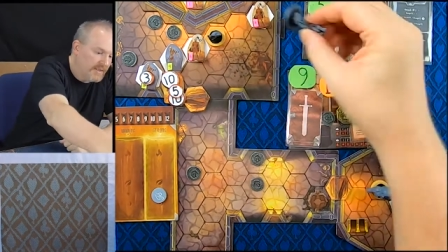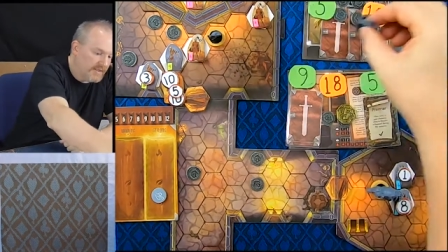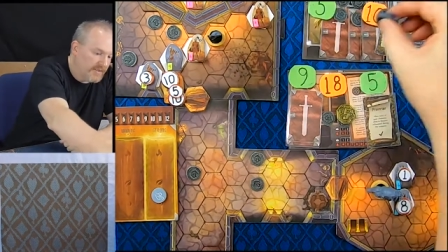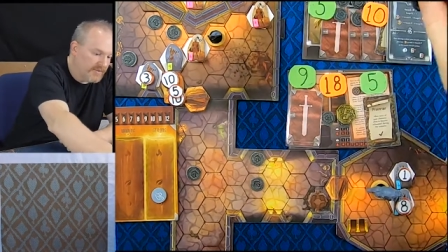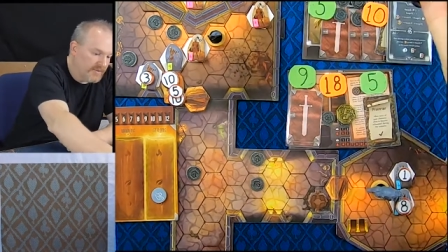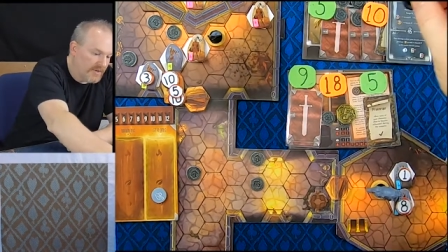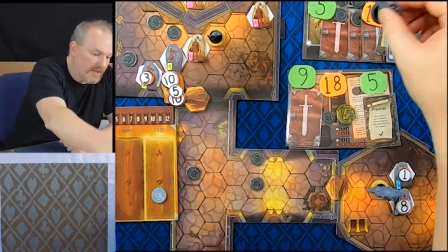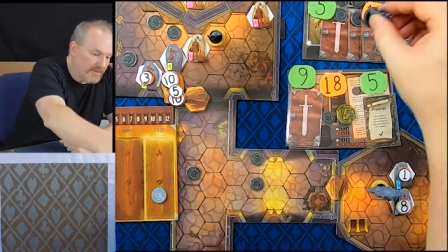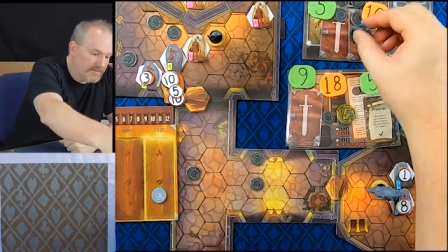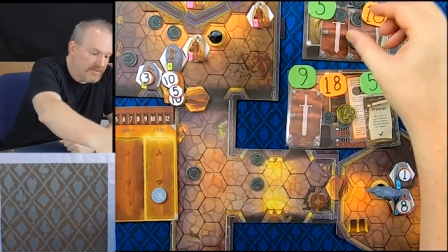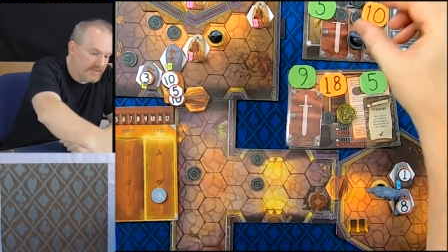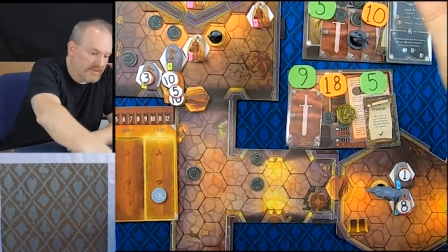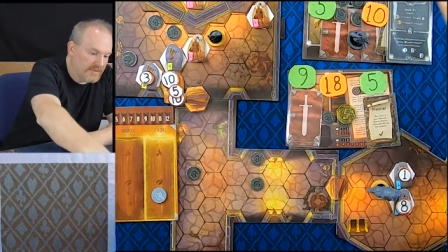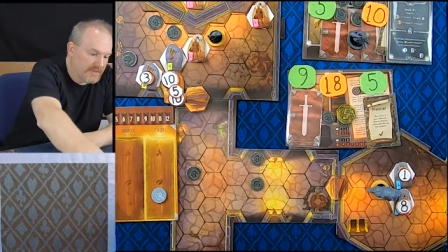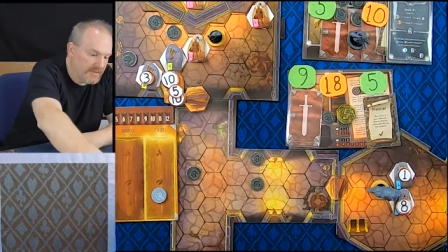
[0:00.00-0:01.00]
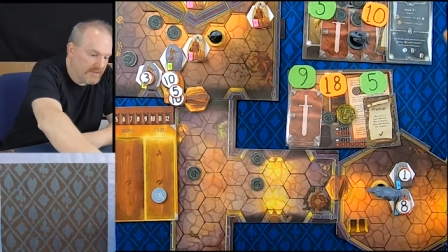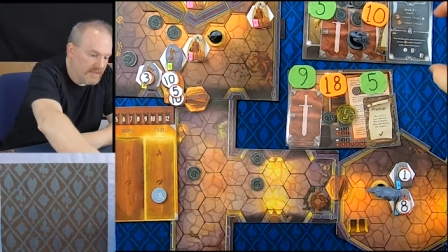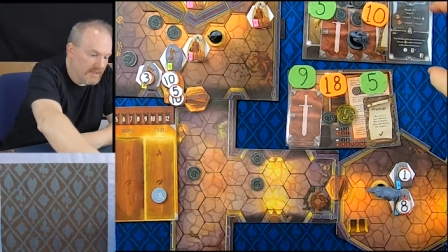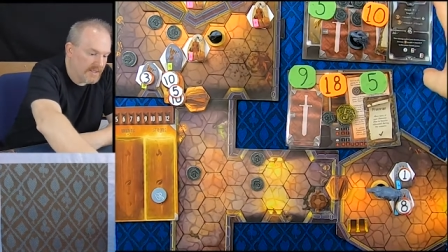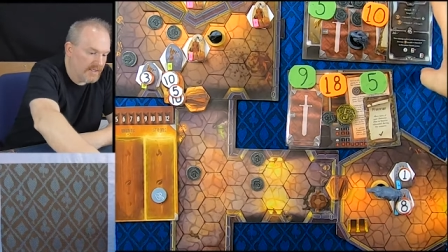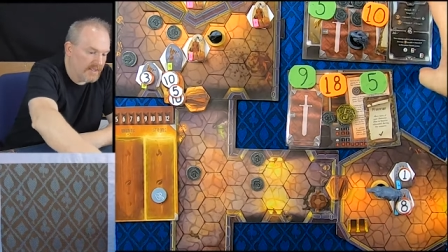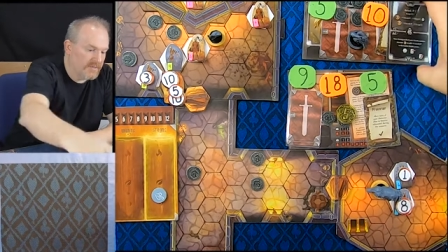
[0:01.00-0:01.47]
exhausted
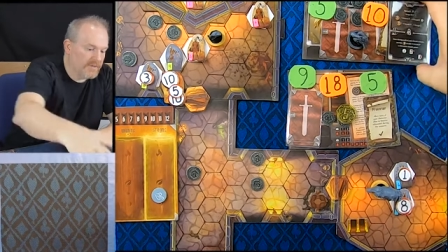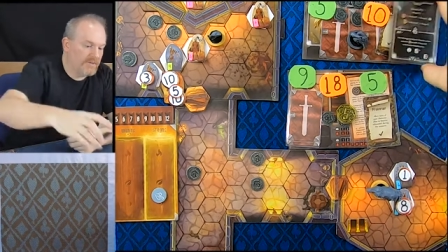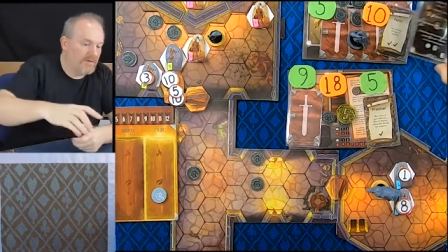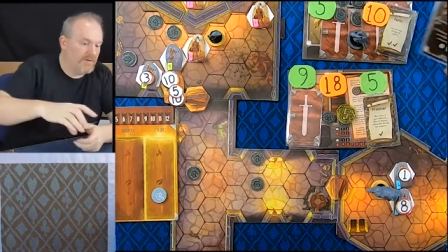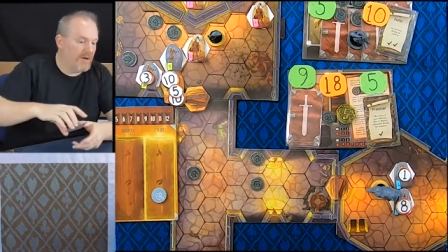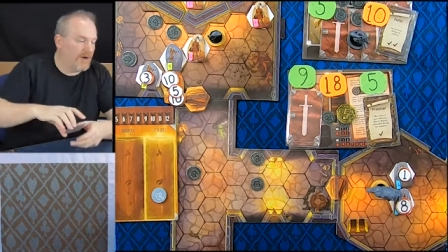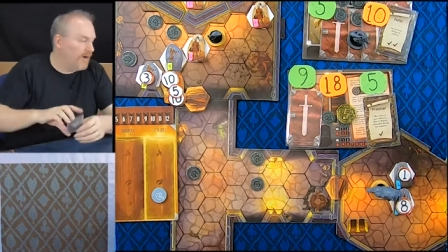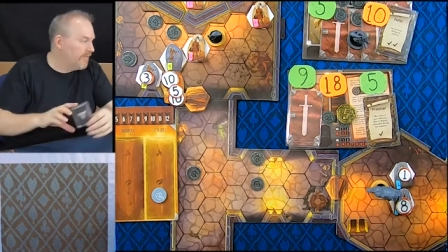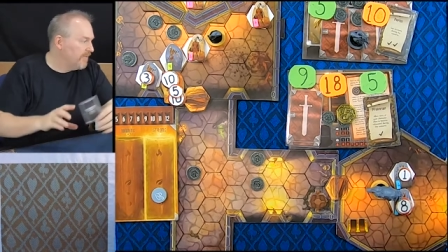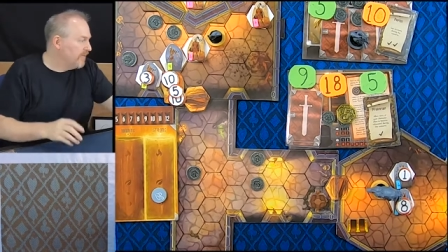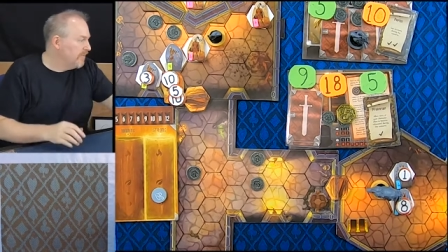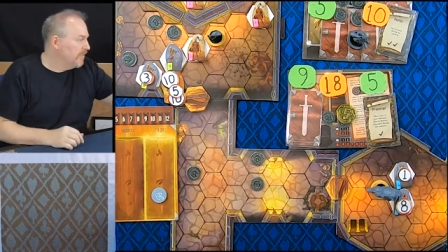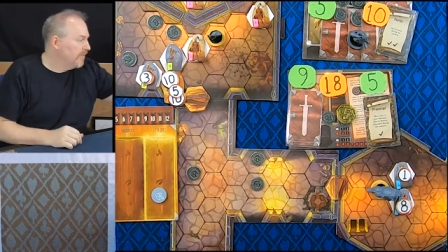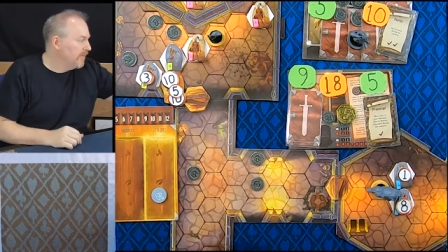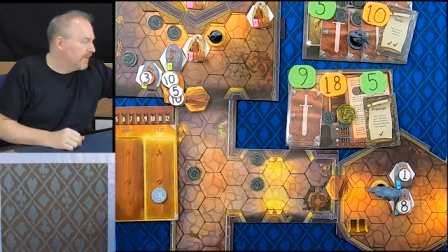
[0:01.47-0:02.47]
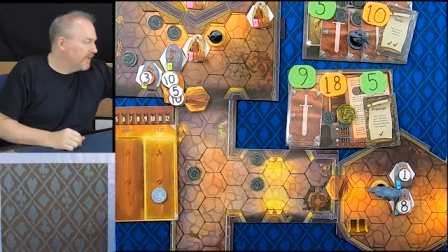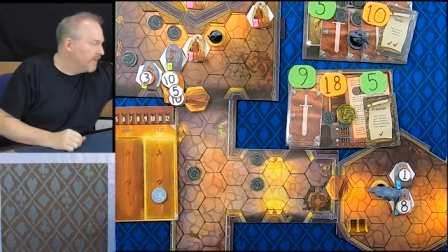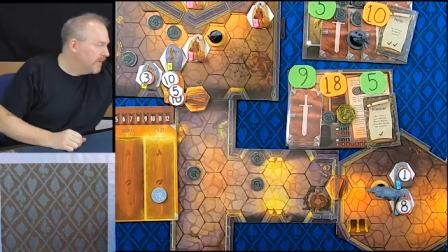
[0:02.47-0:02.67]
and off the board.